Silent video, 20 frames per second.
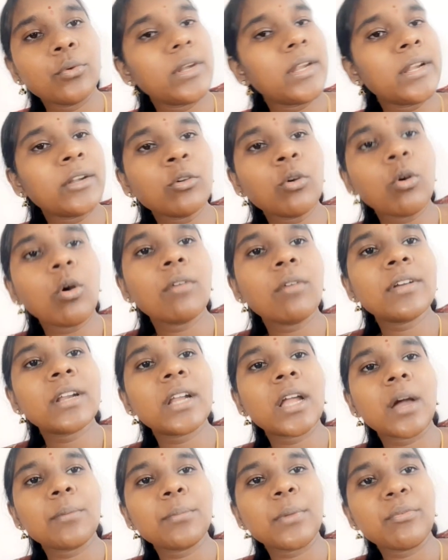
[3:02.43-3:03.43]
need to
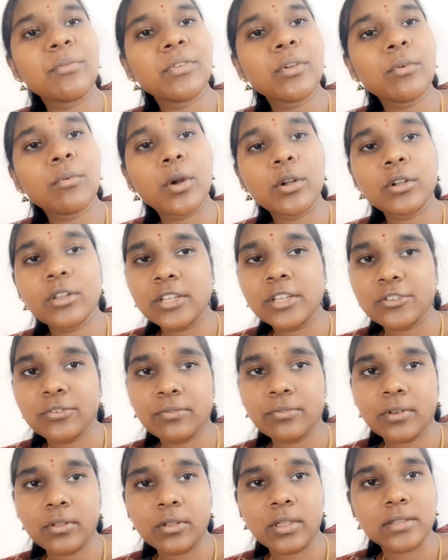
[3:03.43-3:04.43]
overcome if you want to achieve
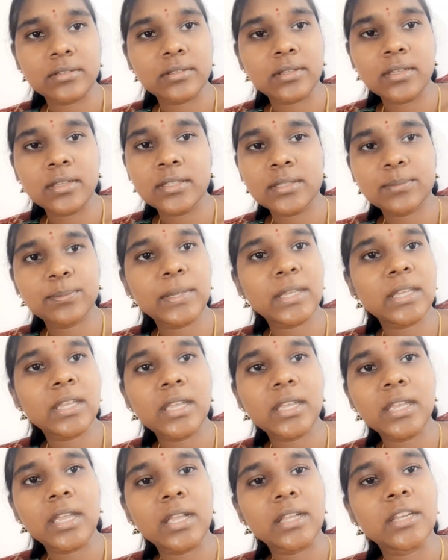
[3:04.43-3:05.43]
fluency in
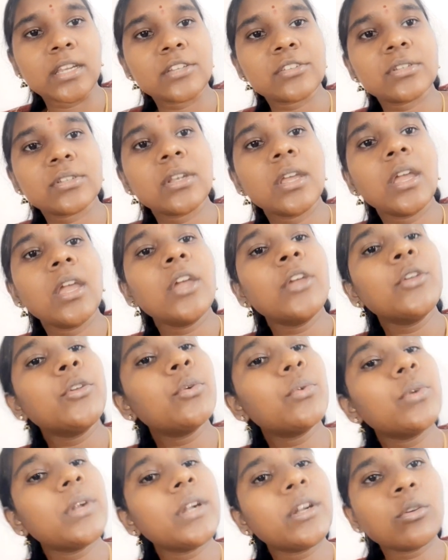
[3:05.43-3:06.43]
speaking English.
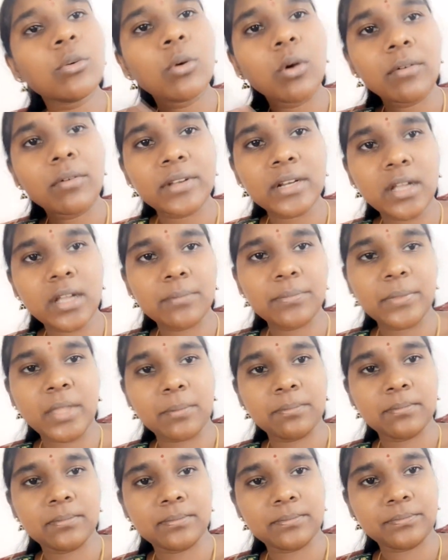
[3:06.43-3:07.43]
You need to overcome
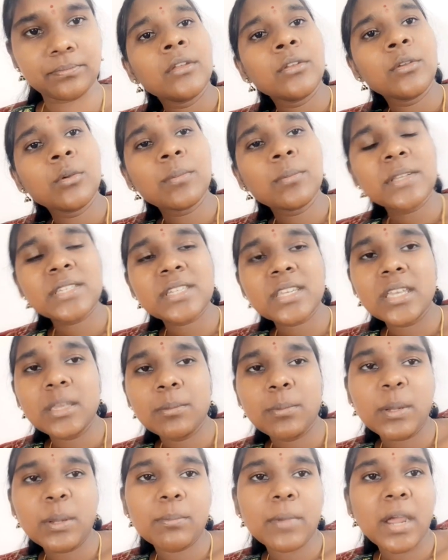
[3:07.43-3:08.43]
them. You must
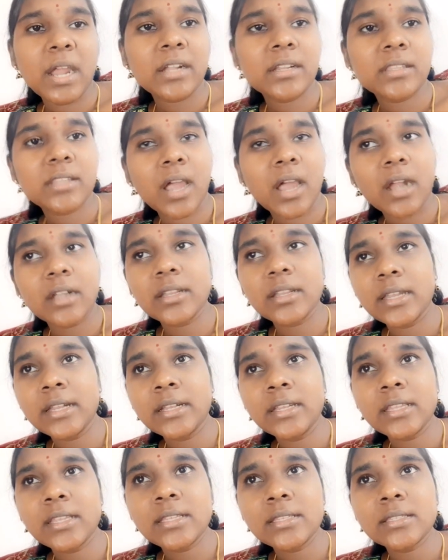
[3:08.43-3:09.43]
keep in mind that
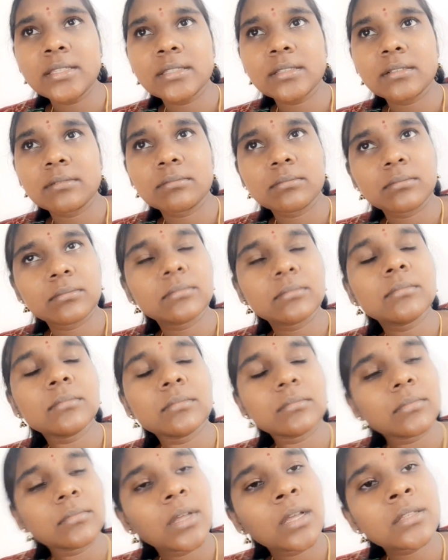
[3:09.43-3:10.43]
it is
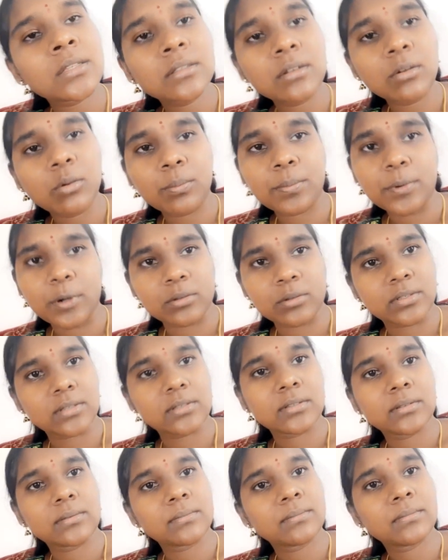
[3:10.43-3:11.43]
a slow
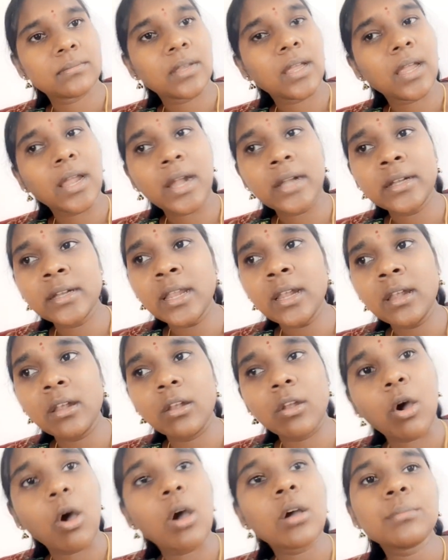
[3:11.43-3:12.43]
process and a
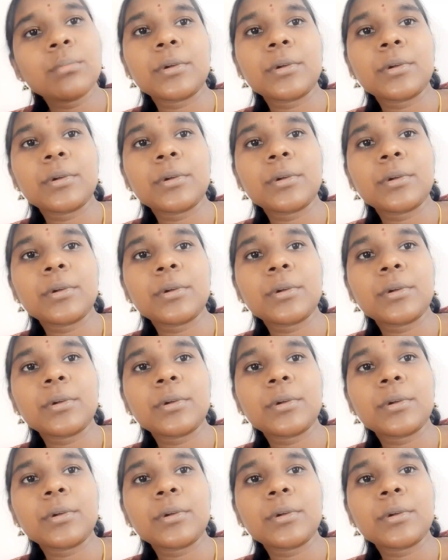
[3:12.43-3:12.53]
long